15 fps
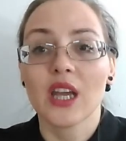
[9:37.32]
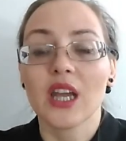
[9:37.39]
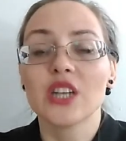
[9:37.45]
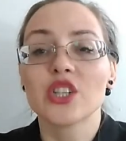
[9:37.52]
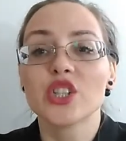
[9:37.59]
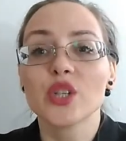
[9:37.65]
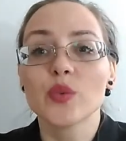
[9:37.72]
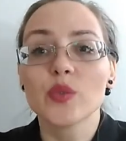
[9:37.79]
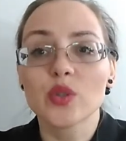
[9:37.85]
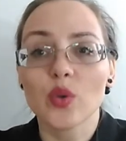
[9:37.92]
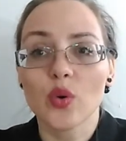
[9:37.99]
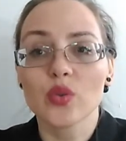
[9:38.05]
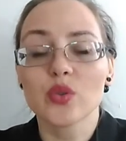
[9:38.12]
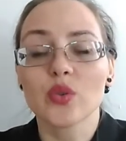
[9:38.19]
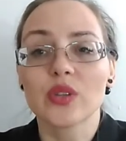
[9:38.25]
and she was
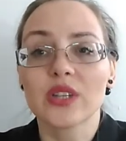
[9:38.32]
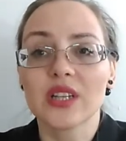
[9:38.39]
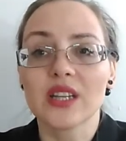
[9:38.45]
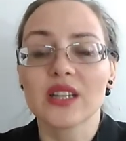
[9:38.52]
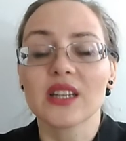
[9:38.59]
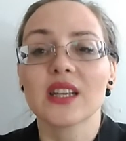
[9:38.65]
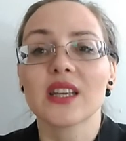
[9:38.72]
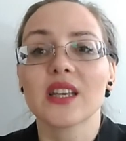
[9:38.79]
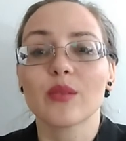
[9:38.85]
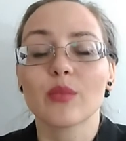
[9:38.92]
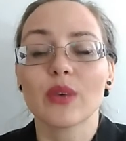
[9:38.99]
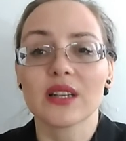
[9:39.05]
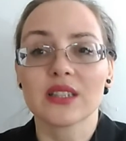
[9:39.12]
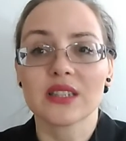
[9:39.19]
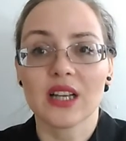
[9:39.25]
also treating him
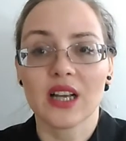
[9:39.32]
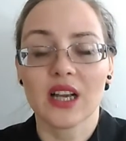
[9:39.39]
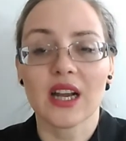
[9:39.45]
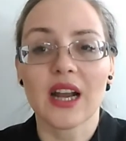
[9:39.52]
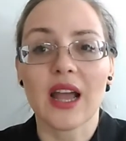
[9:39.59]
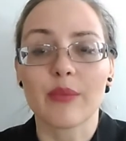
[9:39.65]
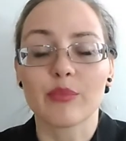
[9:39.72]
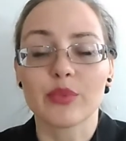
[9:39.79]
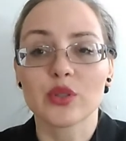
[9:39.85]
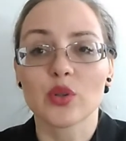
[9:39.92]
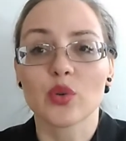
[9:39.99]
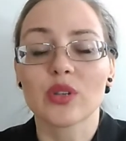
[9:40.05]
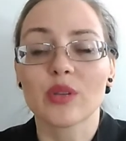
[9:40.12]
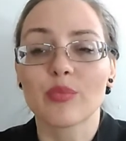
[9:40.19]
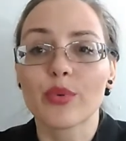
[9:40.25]
as a crap.
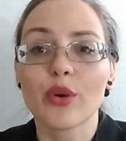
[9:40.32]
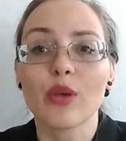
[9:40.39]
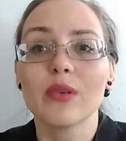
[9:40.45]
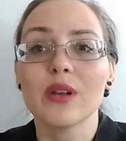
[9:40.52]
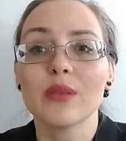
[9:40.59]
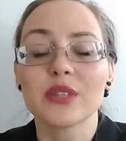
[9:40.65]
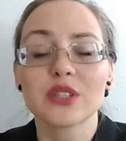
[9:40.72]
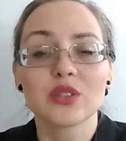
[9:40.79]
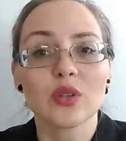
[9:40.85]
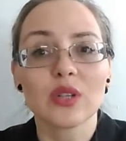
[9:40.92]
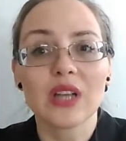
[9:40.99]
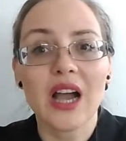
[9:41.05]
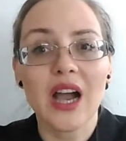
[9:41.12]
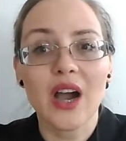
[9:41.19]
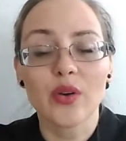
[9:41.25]
So the problem is
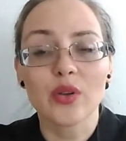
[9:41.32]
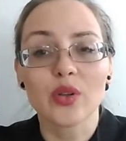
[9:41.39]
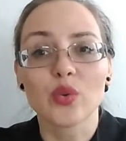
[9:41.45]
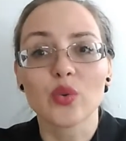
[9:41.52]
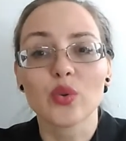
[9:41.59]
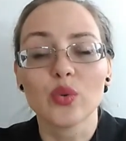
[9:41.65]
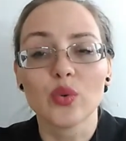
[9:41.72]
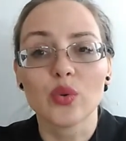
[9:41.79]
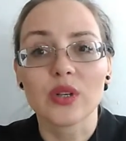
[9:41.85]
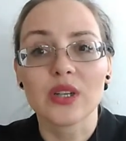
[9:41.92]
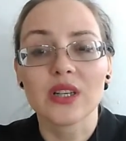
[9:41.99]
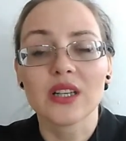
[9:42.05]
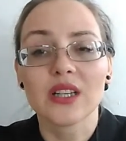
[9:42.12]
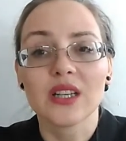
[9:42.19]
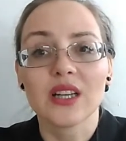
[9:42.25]
not how you look.
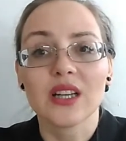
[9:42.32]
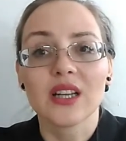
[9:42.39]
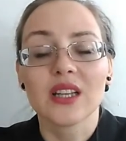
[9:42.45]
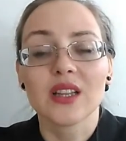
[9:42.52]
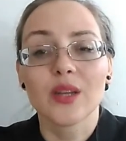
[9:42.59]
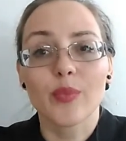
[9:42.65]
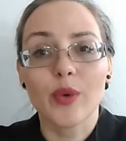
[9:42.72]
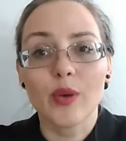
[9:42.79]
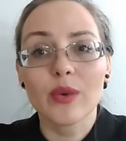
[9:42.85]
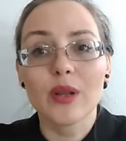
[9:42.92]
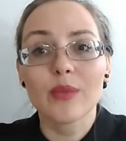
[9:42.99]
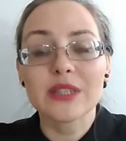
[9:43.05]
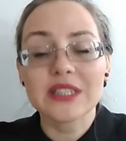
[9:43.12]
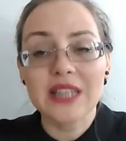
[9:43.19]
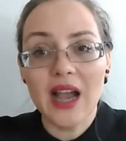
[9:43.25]
The
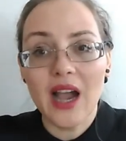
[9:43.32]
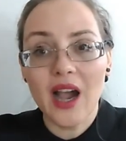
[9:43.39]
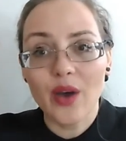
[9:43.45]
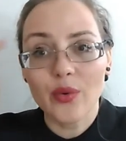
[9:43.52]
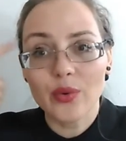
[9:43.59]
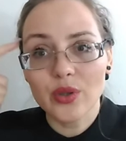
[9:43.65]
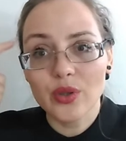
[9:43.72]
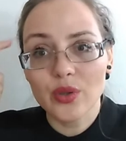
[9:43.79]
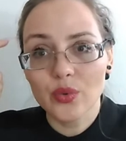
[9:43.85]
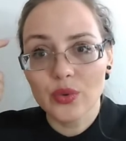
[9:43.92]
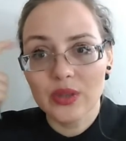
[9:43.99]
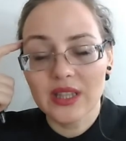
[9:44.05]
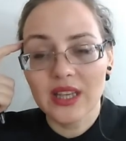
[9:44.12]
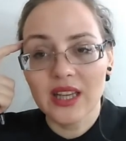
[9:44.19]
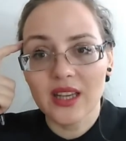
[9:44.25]
problem is how you
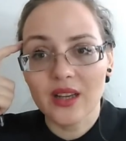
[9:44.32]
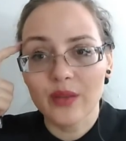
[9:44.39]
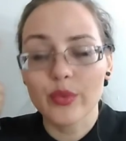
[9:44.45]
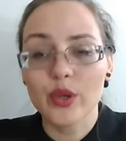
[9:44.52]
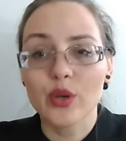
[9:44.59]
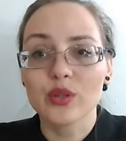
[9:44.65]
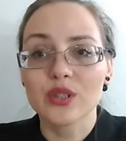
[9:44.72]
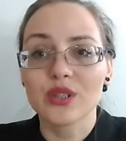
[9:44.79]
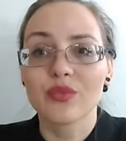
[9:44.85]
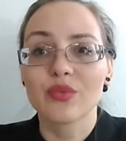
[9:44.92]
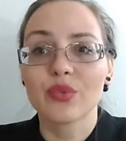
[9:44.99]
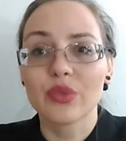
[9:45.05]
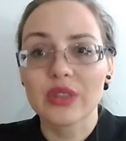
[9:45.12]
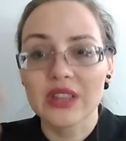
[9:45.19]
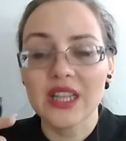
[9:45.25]
think, because
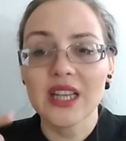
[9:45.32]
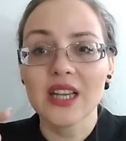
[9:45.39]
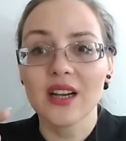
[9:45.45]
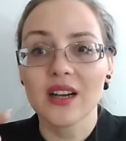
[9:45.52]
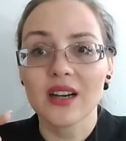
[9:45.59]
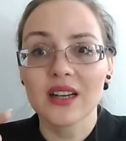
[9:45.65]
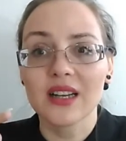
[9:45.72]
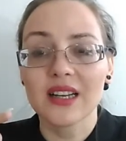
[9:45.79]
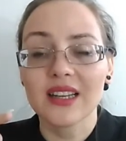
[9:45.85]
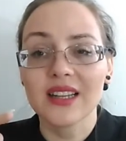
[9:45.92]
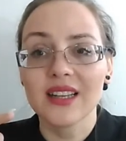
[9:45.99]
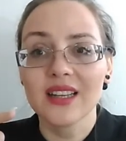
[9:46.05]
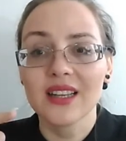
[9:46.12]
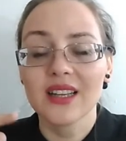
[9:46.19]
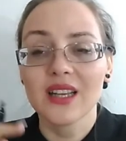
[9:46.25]
if you think
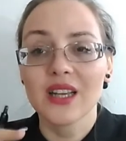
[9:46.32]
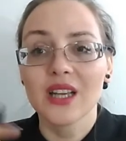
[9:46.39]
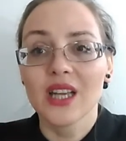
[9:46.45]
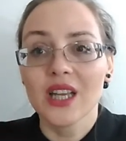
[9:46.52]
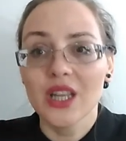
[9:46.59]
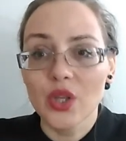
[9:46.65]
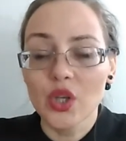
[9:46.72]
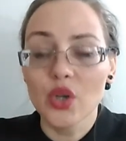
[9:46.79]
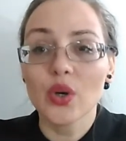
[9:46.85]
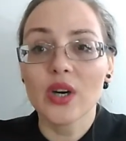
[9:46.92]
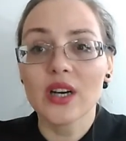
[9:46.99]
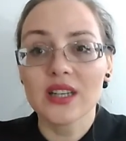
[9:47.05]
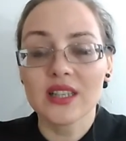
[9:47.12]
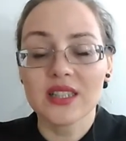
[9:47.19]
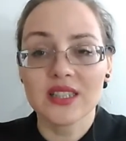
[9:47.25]
ugly, you
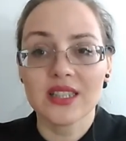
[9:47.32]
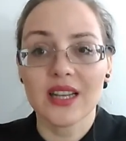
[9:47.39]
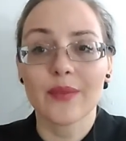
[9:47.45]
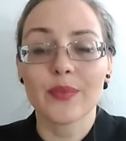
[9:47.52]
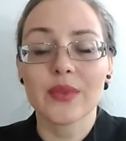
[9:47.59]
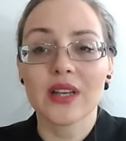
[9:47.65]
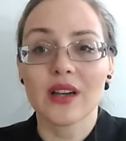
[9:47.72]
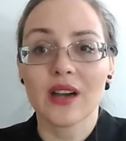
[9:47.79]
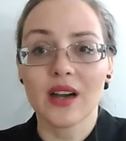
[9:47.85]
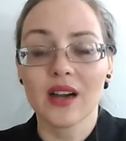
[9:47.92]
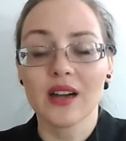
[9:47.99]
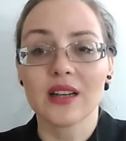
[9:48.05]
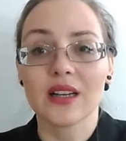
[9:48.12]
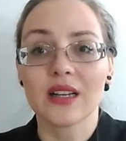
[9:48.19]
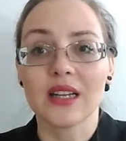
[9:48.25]
accept
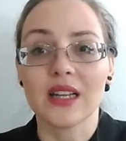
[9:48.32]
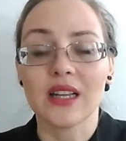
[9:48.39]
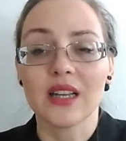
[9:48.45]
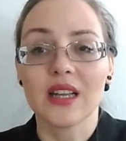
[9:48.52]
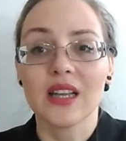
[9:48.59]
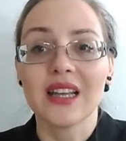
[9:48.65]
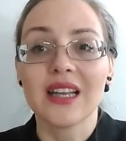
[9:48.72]
ugly.